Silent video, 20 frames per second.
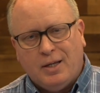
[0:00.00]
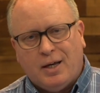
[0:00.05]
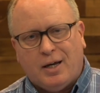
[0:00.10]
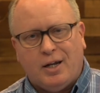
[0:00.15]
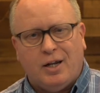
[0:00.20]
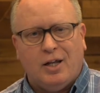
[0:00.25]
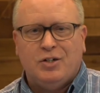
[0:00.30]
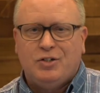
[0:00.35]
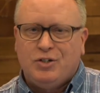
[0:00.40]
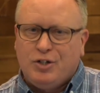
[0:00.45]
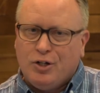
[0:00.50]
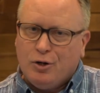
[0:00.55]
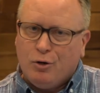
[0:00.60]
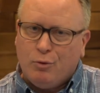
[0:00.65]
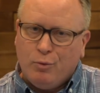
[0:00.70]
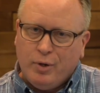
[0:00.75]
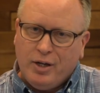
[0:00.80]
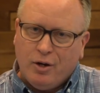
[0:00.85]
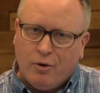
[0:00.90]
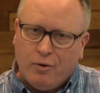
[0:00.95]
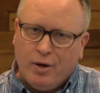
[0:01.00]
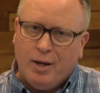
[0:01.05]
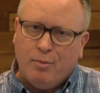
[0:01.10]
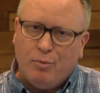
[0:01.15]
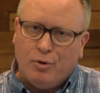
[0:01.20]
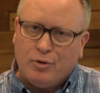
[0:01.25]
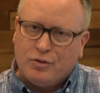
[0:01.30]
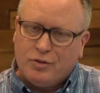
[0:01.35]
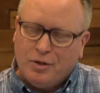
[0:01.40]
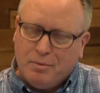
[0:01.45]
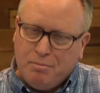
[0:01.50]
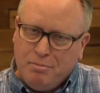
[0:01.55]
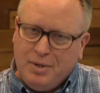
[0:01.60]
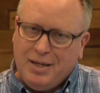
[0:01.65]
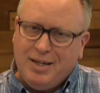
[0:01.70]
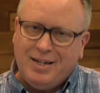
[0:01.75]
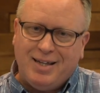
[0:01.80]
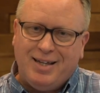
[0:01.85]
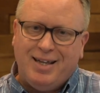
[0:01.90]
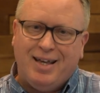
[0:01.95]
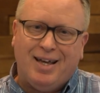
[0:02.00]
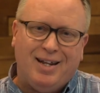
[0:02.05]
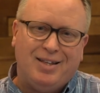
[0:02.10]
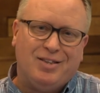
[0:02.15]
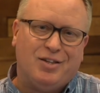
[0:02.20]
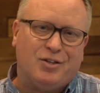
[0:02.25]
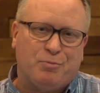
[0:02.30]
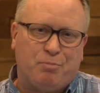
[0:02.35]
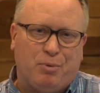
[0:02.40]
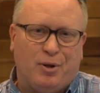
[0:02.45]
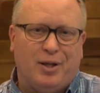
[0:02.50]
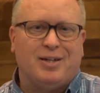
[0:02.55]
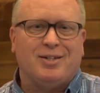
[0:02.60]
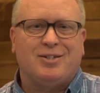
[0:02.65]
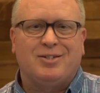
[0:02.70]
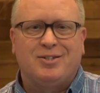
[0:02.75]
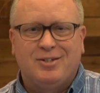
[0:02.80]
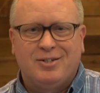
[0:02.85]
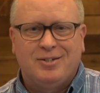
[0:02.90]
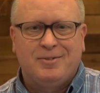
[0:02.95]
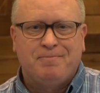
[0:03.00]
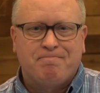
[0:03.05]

And until we are able to meet again in this place,